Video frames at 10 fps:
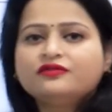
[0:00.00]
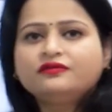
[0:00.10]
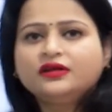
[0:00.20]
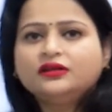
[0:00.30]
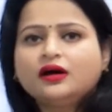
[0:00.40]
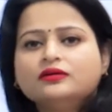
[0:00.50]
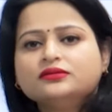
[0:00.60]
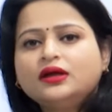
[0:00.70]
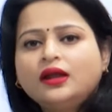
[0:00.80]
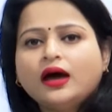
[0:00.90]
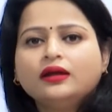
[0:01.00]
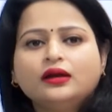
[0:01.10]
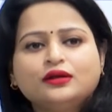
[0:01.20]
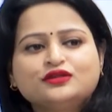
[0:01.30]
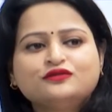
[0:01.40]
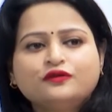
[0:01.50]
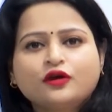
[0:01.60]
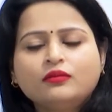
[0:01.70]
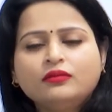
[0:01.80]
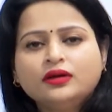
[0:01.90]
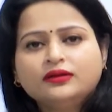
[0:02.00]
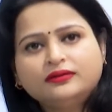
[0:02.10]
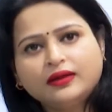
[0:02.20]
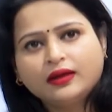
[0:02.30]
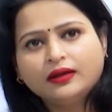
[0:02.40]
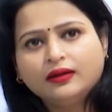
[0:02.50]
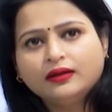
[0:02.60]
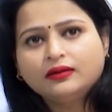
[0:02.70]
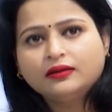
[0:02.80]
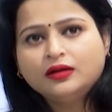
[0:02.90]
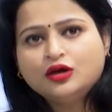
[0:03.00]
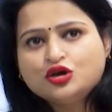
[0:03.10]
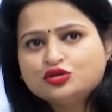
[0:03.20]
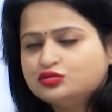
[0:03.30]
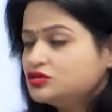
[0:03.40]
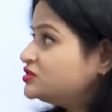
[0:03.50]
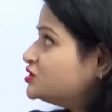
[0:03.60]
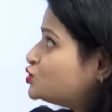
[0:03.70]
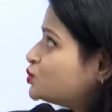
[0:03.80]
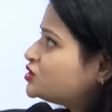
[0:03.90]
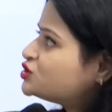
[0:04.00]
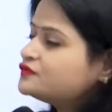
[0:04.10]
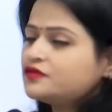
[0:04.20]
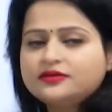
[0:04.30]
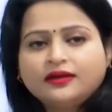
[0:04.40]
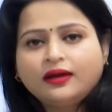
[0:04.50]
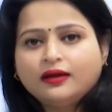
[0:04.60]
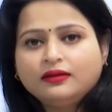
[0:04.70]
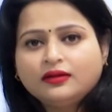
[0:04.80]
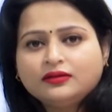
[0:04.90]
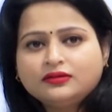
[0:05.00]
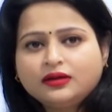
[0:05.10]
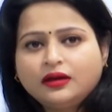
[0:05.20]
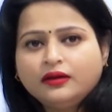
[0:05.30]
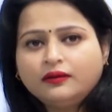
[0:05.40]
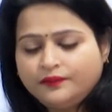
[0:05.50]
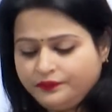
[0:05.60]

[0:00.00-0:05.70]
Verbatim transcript: 50,000 and it is from second year. So, the situation for second year is clear.